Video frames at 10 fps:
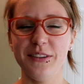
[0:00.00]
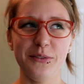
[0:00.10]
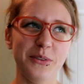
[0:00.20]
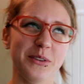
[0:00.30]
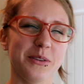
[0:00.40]

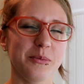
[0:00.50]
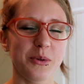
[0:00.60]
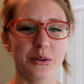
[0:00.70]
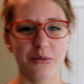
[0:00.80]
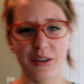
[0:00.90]
just for a little
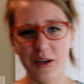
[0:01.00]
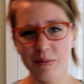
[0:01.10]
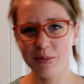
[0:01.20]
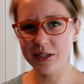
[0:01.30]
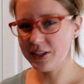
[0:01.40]
more of like
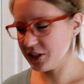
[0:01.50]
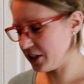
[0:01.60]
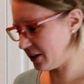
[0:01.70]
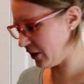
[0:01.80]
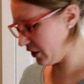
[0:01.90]
a beachy